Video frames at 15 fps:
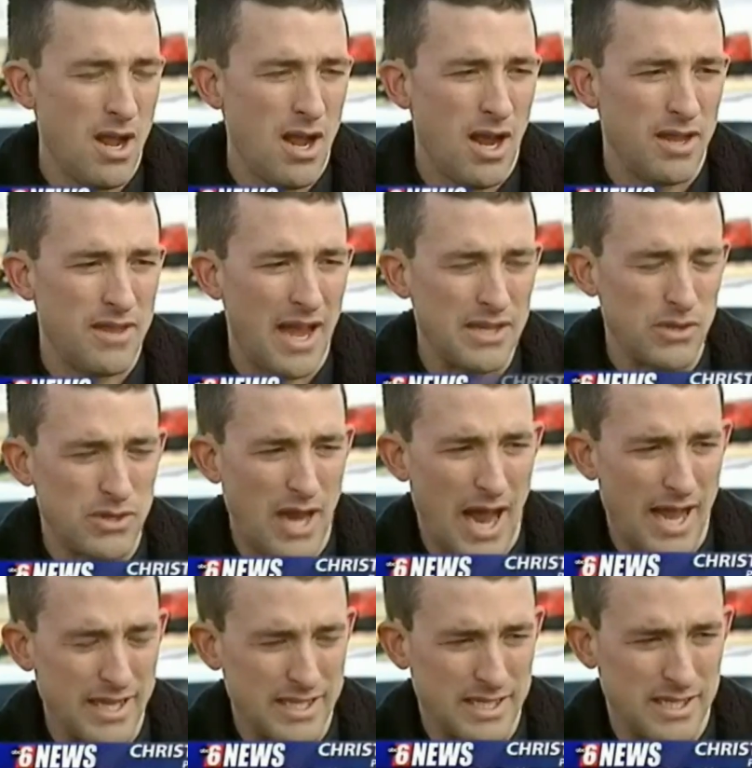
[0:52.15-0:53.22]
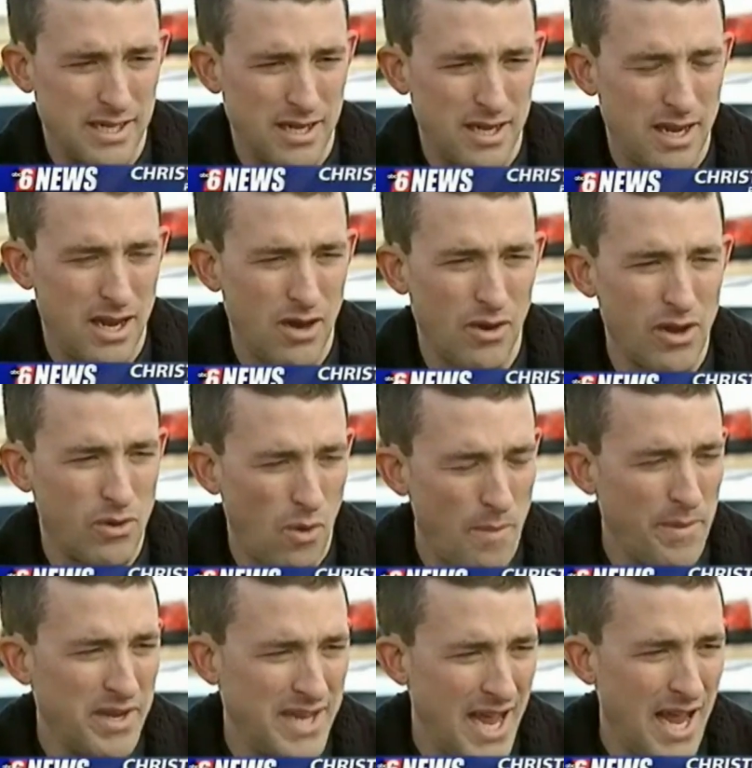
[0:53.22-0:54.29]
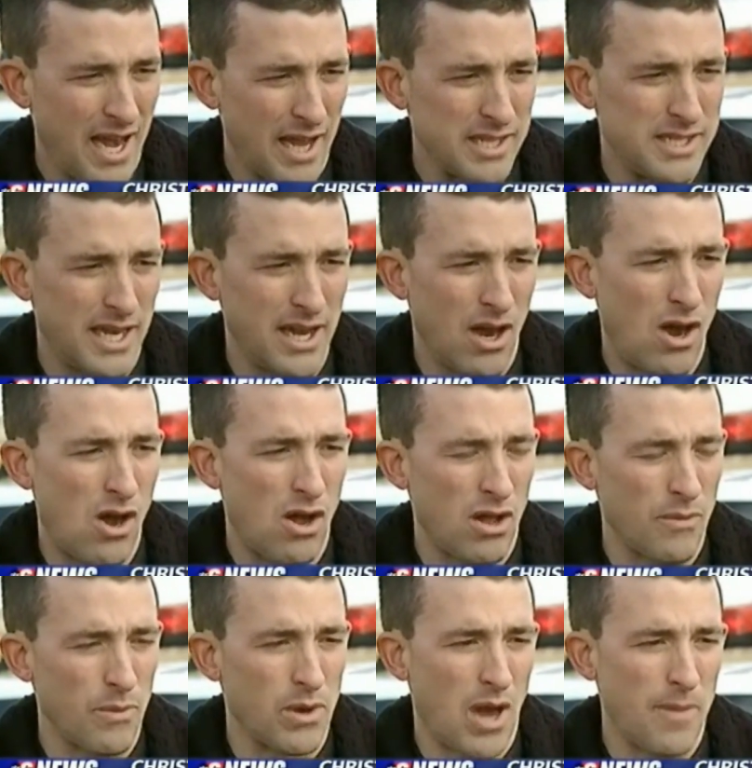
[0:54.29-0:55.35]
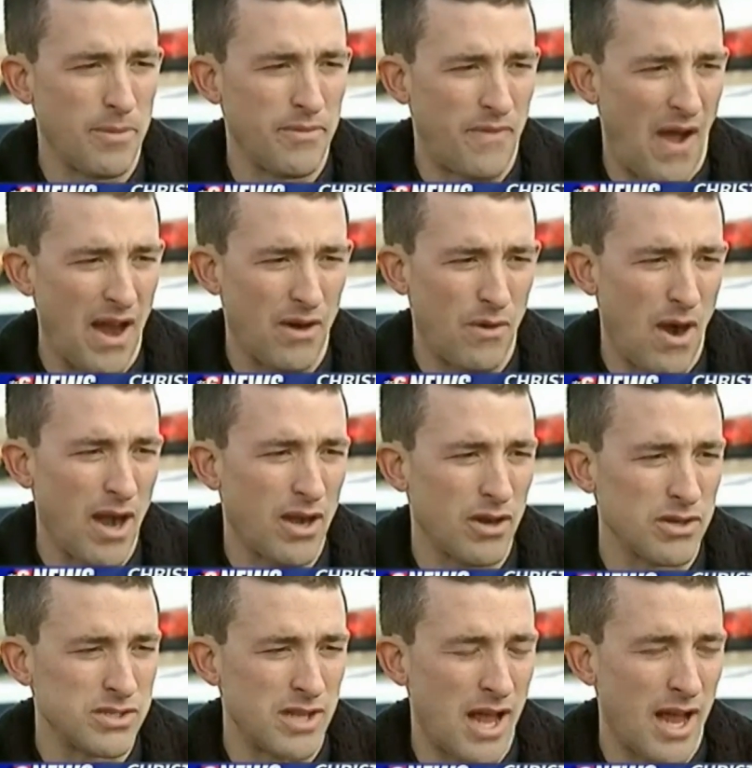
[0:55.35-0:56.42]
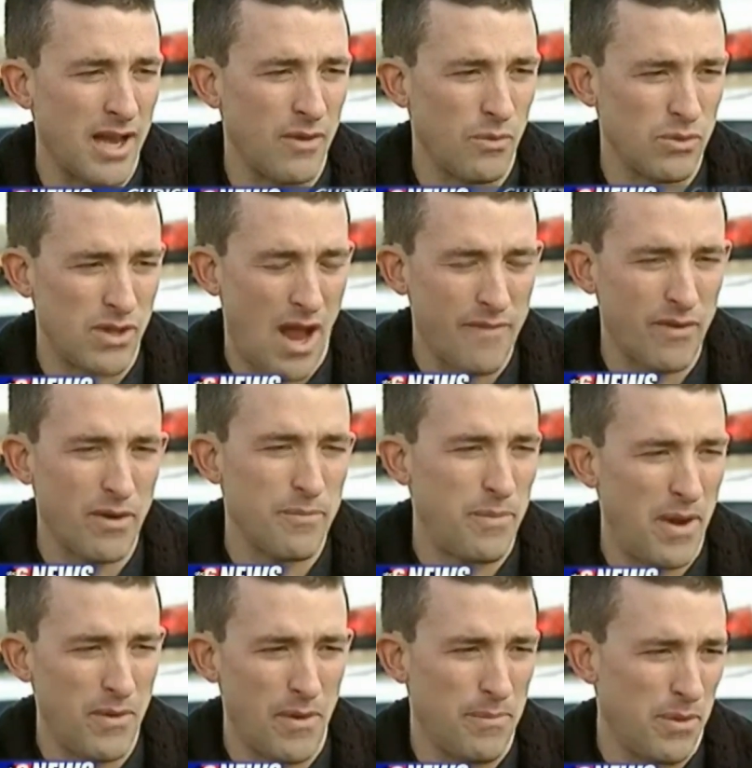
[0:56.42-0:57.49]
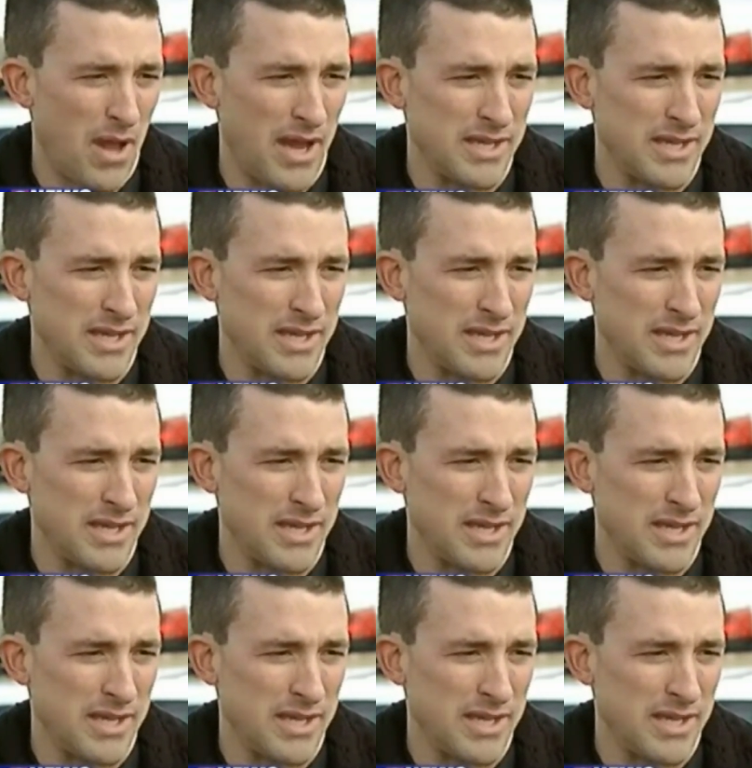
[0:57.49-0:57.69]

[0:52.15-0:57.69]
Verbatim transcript: And that's what TAD's you know, equipment did at City Hall. It recovered vital records that will never be replaced.